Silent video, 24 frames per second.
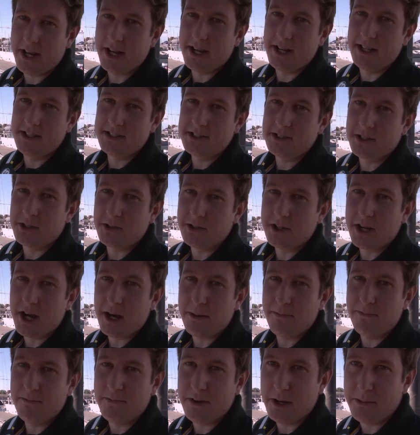and it's got
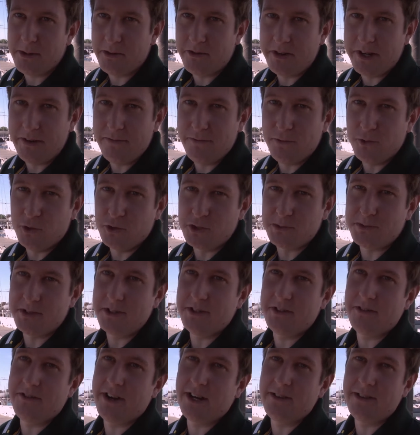carbon fibre
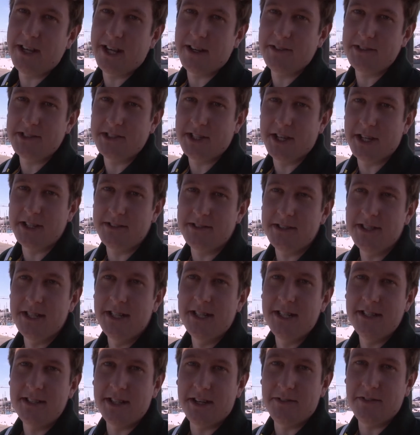reinforcement around the outside
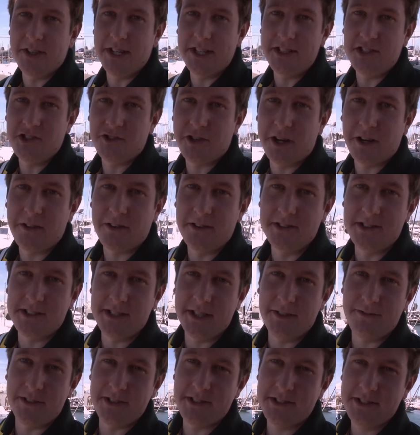to give it its strength and
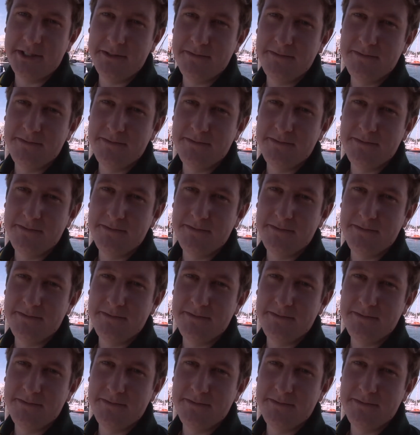stiffness.